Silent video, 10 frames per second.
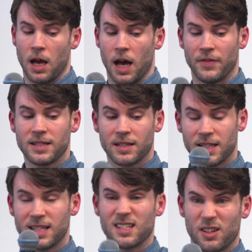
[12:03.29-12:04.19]
And this
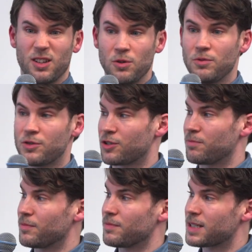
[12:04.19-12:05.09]
is a huge
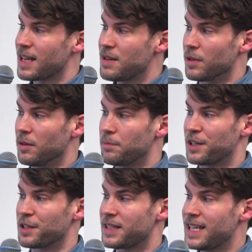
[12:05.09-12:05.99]
statement,
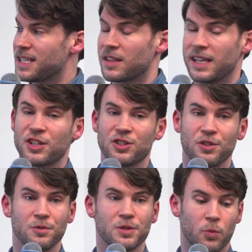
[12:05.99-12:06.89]
because these are the
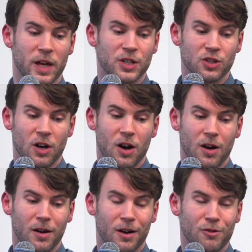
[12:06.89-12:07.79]
issues which
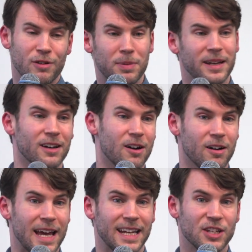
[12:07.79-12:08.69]
are crippling
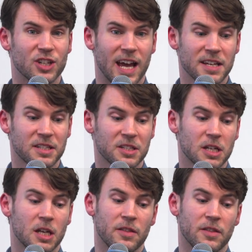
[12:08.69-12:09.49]
our NHS.